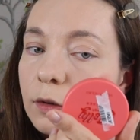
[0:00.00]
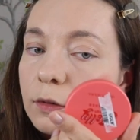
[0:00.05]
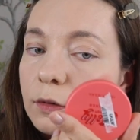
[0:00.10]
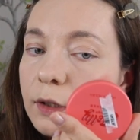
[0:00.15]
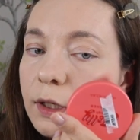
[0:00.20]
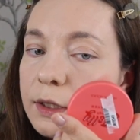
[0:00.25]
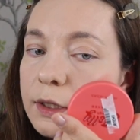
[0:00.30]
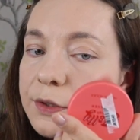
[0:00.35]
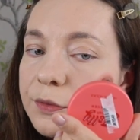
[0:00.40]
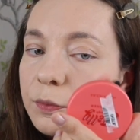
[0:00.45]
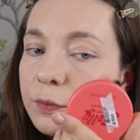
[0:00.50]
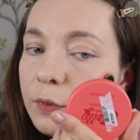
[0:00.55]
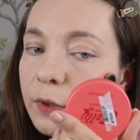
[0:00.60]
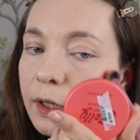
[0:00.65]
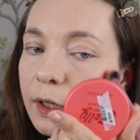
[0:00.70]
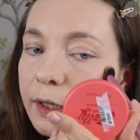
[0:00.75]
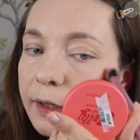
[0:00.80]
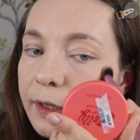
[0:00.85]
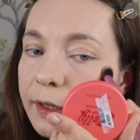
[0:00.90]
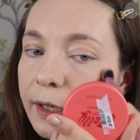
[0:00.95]
Oh, that's
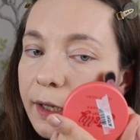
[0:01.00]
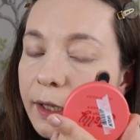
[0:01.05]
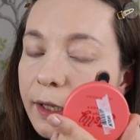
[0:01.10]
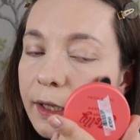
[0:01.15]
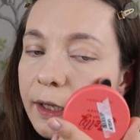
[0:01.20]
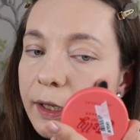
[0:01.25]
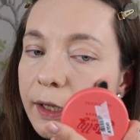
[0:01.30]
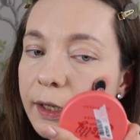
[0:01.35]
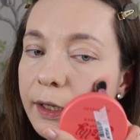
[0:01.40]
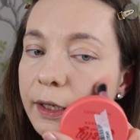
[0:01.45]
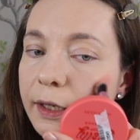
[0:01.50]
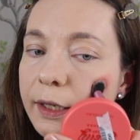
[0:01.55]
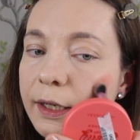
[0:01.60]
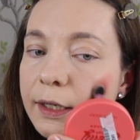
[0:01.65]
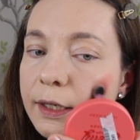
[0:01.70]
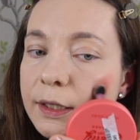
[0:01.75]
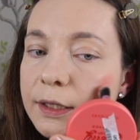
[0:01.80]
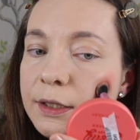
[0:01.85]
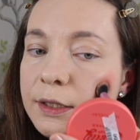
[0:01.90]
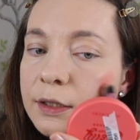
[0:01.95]
really
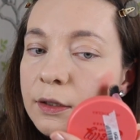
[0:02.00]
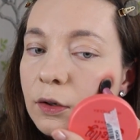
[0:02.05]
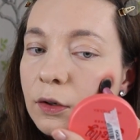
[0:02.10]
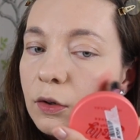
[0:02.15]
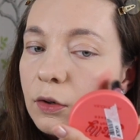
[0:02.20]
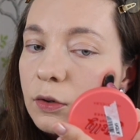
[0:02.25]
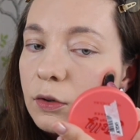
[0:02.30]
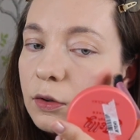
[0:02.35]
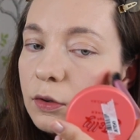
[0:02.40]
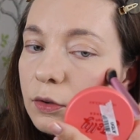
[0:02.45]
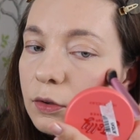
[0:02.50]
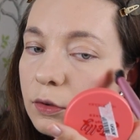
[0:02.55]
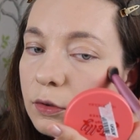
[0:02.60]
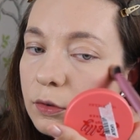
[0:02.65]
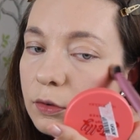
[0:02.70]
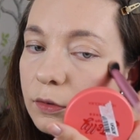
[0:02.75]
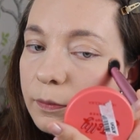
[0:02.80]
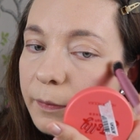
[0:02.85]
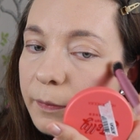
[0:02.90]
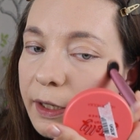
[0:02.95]
nice.
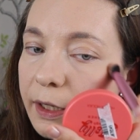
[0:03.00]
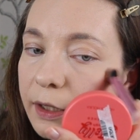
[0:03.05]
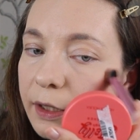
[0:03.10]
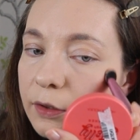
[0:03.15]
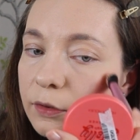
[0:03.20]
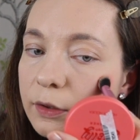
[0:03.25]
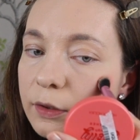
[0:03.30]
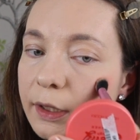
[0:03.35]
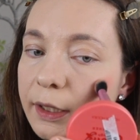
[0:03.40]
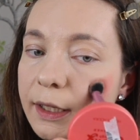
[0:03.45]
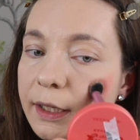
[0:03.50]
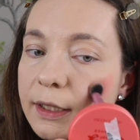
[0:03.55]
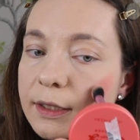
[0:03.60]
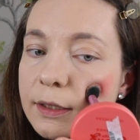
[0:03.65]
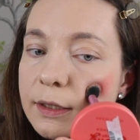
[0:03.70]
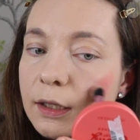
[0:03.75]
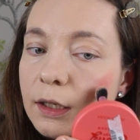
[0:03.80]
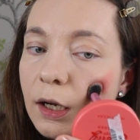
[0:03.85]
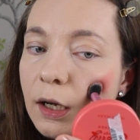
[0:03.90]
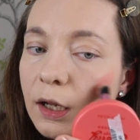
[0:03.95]
Oh my goodness,
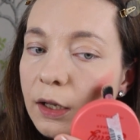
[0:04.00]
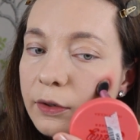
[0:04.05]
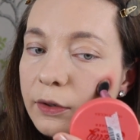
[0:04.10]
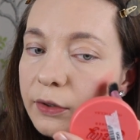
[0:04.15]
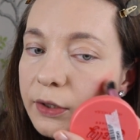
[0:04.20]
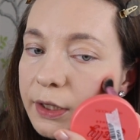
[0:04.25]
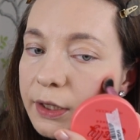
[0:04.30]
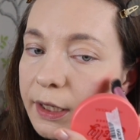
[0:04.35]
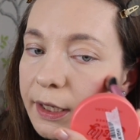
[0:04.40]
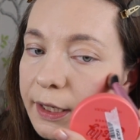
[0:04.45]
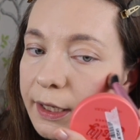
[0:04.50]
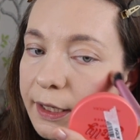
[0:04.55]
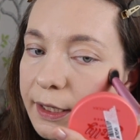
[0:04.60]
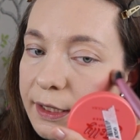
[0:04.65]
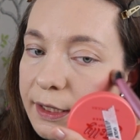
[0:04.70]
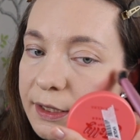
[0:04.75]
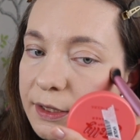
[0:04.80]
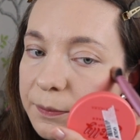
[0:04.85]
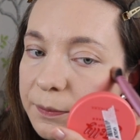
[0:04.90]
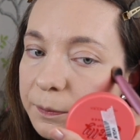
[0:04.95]
the color
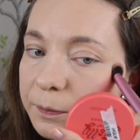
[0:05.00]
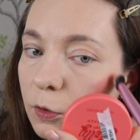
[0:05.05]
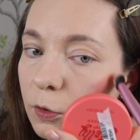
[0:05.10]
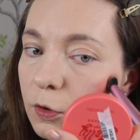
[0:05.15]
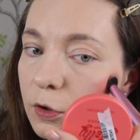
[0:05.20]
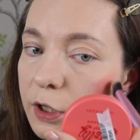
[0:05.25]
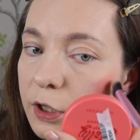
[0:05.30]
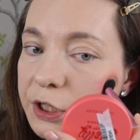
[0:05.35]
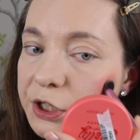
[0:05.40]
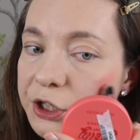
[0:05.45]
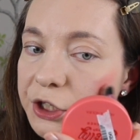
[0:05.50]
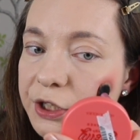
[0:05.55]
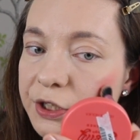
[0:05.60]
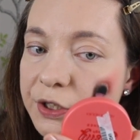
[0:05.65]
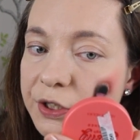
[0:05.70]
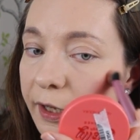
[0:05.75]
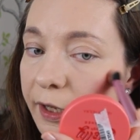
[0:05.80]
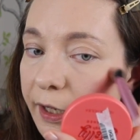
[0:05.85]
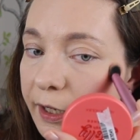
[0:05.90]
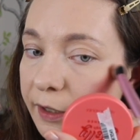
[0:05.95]
is
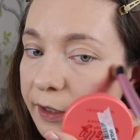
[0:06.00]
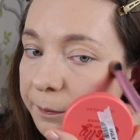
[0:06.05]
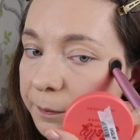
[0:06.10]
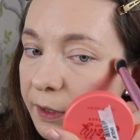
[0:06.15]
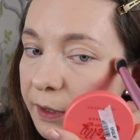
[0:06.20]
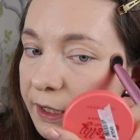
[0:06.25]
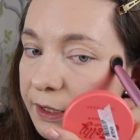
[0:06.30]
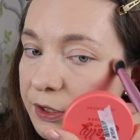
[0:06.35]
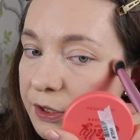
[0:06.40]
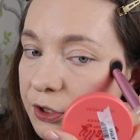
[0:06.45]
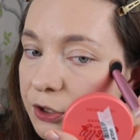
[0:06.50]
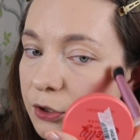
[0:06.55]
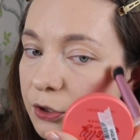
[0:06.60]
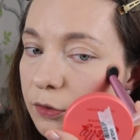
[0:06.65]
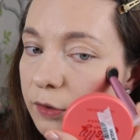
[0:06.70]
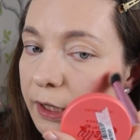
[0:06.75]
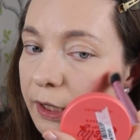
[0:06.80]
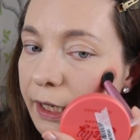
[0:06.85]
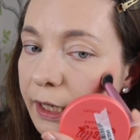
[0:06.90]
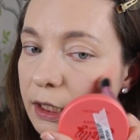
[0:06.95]
gorgeous and it blends
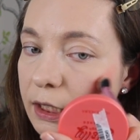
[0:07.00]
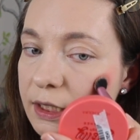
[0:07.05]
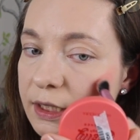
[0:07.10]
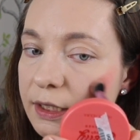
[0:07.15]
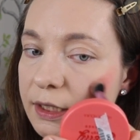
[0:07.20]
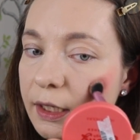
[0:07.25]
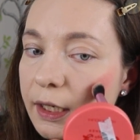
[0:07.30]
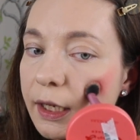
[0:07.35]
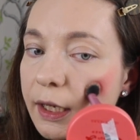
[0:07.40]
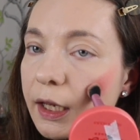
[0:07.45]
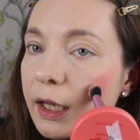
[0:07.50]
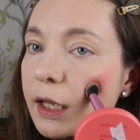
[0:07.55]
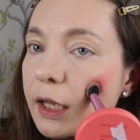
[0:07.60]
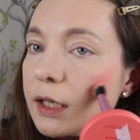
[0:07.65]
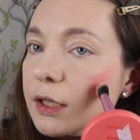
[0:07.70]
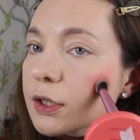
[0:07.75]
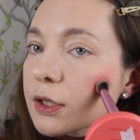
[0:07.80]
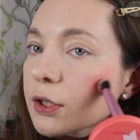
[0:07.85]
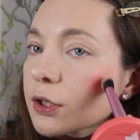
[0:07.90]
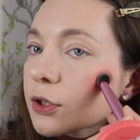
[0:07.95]
so nicely.
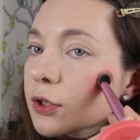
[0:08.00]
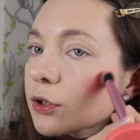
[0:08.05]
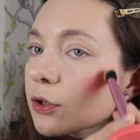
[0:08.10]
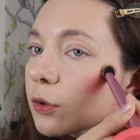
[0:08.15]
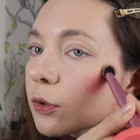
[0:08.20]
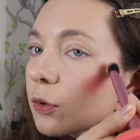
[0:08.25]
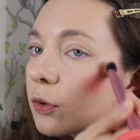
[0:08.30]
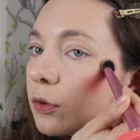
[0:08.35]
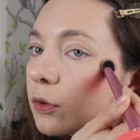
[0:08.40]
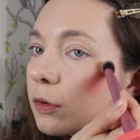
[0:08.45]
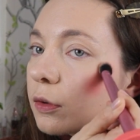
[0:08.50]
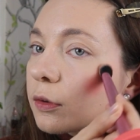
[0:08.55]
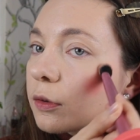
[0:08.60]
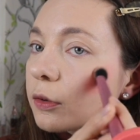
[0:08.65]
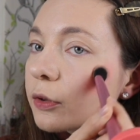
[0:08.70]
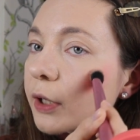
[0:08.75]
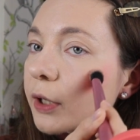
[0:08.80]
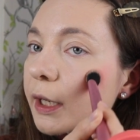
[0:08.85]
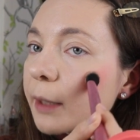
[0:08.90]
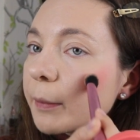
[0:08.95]
It's so
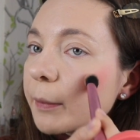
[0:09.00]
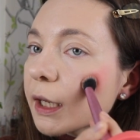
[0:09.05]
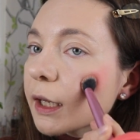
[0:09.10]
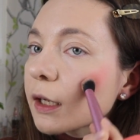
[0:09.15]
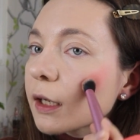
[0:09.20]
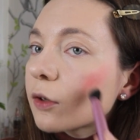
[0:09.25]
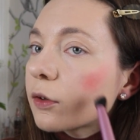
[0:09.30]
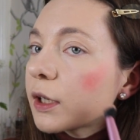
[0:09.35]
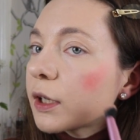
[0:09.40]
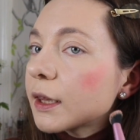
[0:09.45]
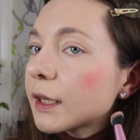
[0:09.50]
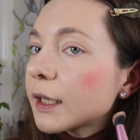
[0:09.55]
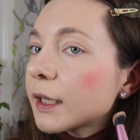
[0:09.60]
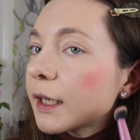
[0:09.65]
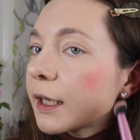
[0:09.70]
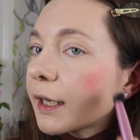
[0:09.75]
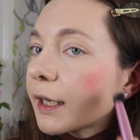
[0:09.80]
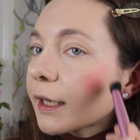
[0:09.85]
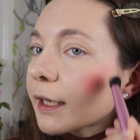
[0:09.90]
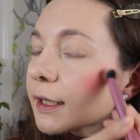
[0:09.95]
creamy. Look at
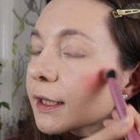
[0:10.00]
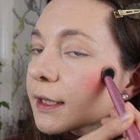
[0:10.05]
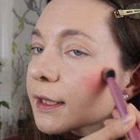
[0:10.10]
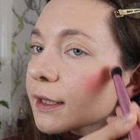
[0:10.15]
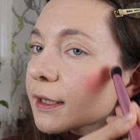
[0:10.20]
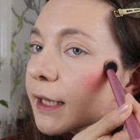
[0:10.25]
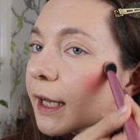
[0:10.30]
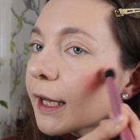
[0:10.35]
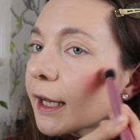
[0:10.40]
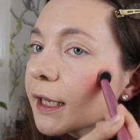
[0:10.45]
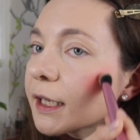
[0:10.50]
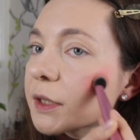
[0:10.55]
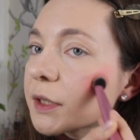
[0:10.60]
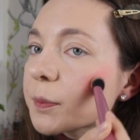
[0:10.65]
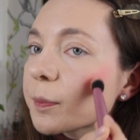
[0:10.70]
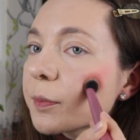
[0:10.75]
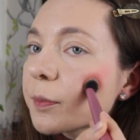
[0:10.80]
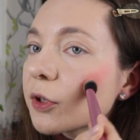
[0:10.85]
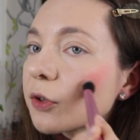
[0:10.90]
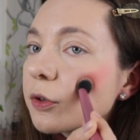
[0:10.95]
this. That is
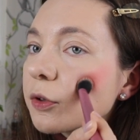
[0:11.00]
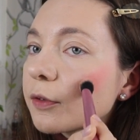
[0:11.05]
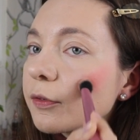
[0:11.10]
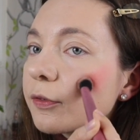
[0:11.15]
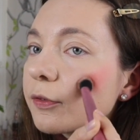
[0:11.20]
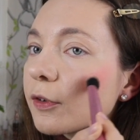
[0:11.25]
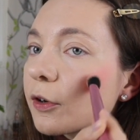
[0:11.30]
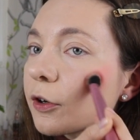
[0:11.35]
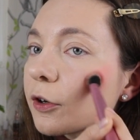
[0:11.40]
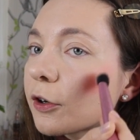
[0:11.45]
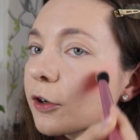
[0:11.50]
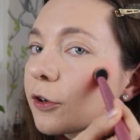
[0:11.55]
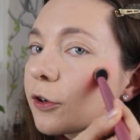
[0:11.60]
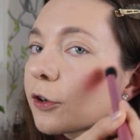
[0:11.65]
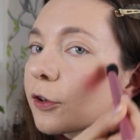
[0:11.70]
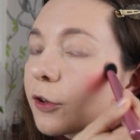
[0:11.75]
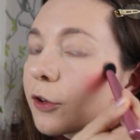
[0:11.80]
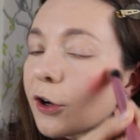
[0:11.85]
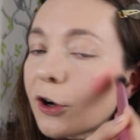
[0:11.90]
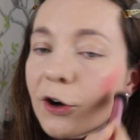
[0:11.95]

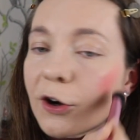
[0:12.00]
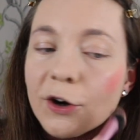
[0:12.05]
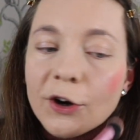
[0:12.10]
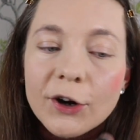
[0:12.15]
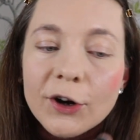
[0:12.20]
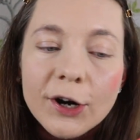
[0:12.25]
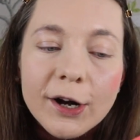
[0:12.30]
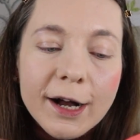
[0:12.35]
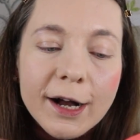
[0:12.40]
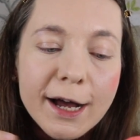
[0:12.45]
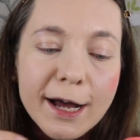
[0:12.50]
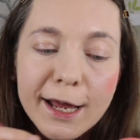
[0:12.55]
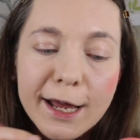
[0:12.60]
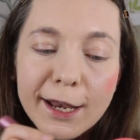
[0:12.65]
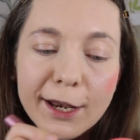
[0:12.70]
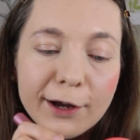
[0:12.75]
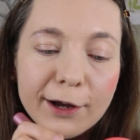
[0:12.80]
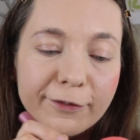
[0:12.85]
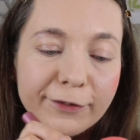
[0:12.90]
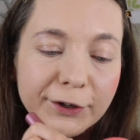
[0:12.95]
beautiful. Oh, I
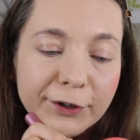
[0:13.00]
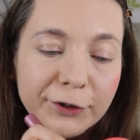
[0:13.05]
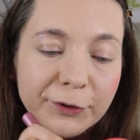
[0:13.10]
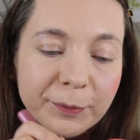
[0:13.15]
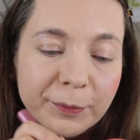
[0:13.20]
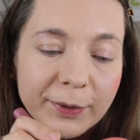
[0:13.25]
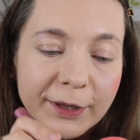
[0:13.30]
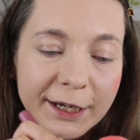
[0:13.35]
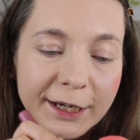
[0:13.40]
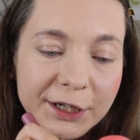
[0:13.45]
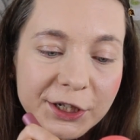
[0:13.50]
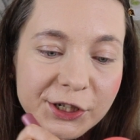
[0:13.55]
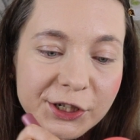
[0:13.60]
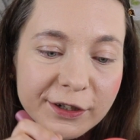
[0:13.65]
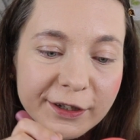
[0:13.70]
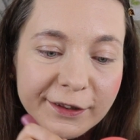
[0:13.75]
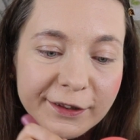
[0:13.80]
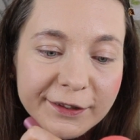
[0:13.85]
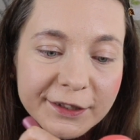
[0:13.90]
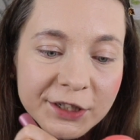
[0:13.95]
love a good blush
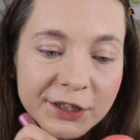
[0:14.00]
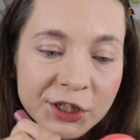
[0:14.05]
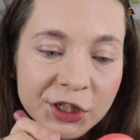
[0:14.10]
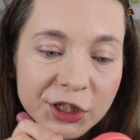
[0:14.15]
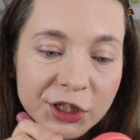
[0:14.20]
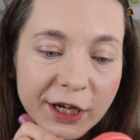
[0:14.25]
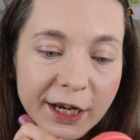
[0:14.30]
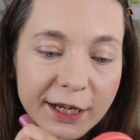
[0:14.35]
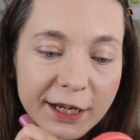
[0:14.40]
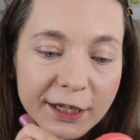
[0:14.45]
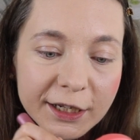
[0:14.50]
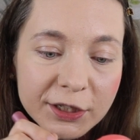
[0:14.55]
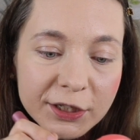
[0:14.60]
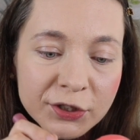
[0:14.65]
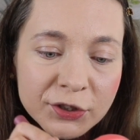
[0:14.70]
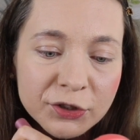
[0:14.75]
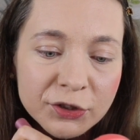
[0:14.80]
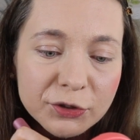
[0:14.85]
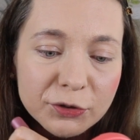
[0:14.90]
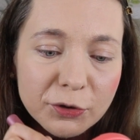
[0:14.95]
and this shade
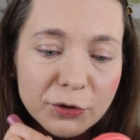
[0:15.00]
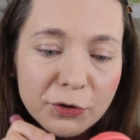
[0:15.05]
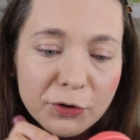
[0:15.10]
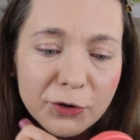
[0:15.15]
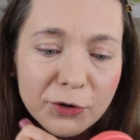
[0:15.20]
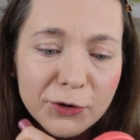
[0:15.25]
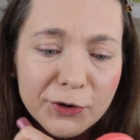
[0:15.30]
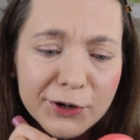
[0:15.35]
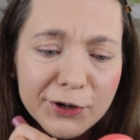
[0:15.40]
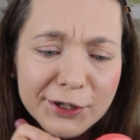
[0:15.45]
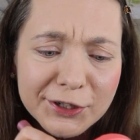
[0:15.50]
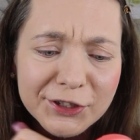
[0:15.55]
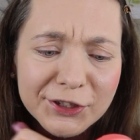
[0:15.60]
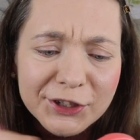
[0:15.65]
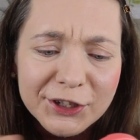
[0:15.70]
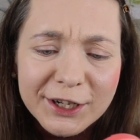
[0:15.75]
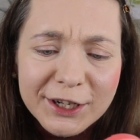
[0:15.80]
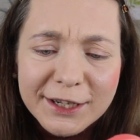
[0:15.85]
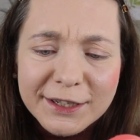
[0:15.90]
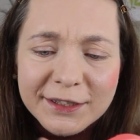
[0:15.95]
is so
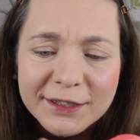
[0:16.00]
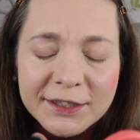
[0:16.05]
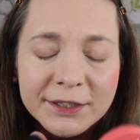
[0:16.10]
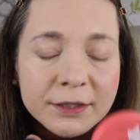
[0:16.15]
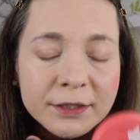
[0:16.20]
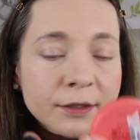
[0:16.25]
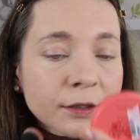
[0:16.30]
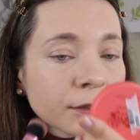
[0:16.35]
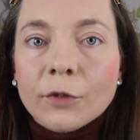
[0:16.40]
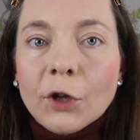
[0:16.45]
gorgeous.